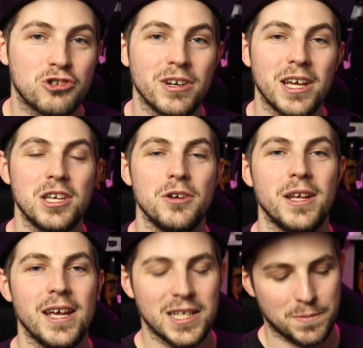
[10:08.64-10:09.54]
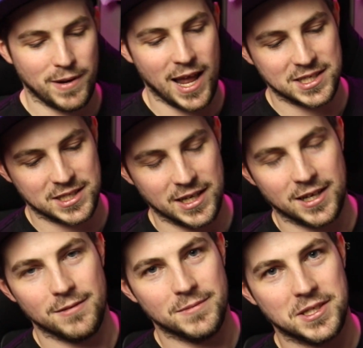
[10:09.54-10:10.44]
trigger unit is
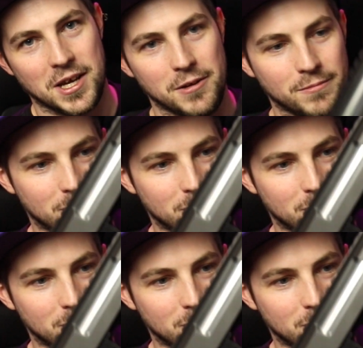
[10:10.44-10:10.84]
plastic. So